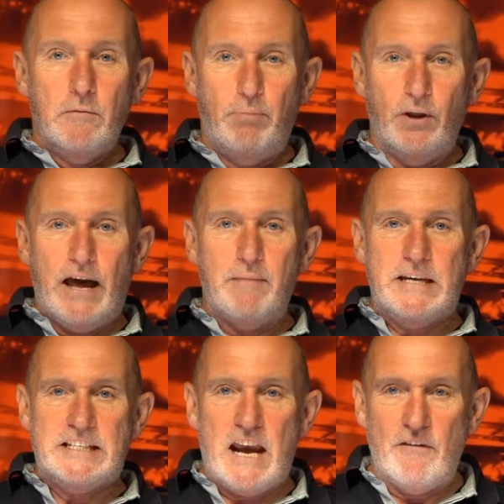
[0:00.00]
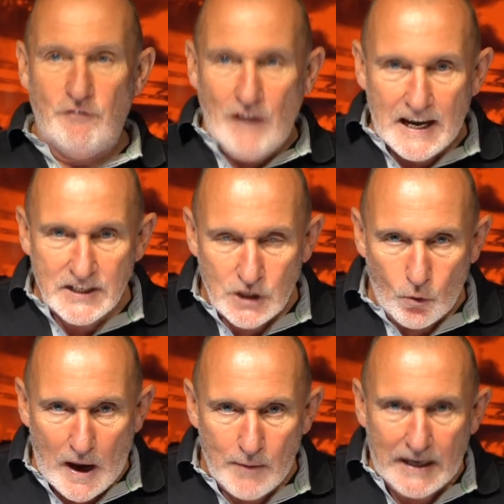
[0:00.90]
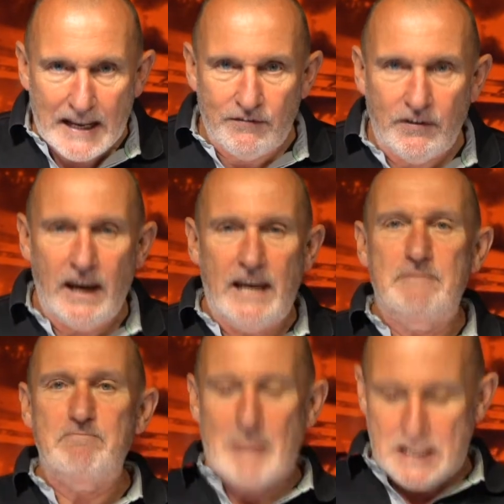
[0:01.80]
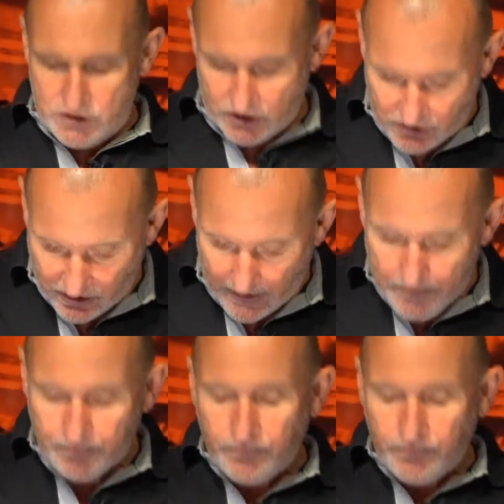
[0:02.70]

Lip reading: but that means it affects the way we live in Manchester.